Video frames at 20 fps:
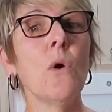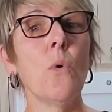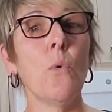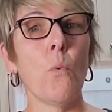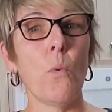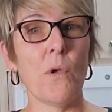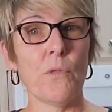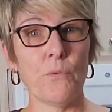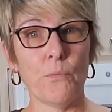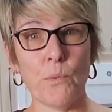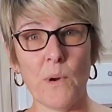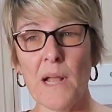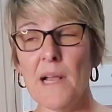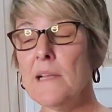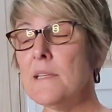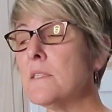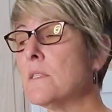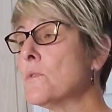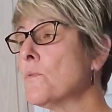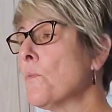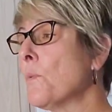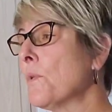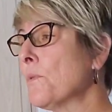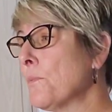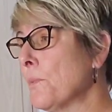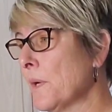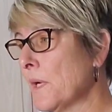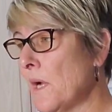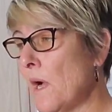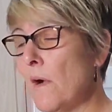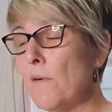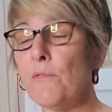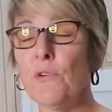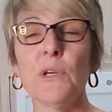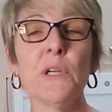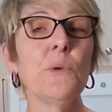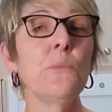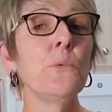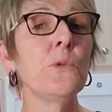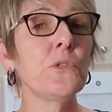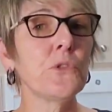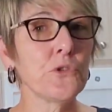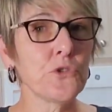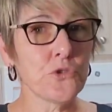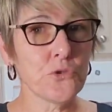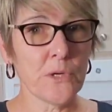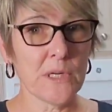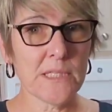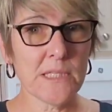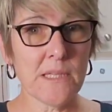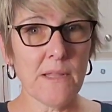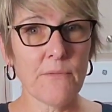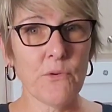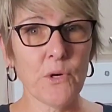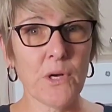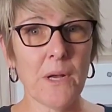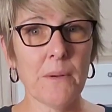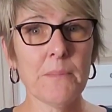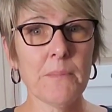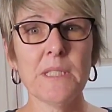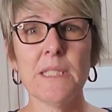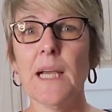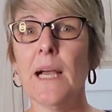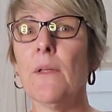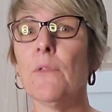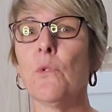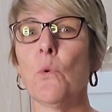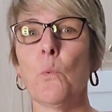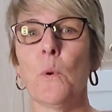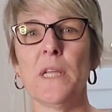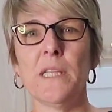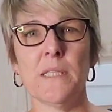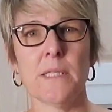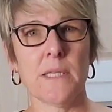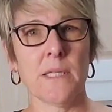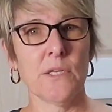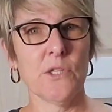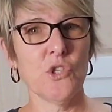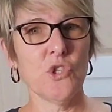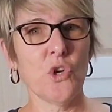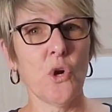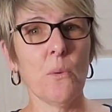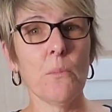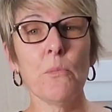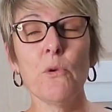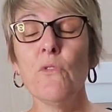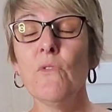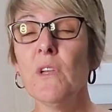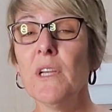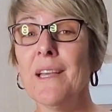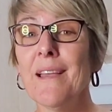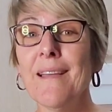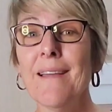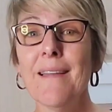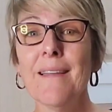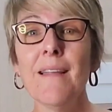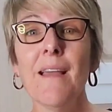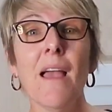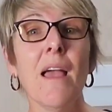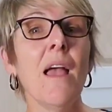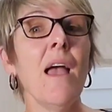with rest, with recovery, with the stress level coming down, the weight's going to start moving again.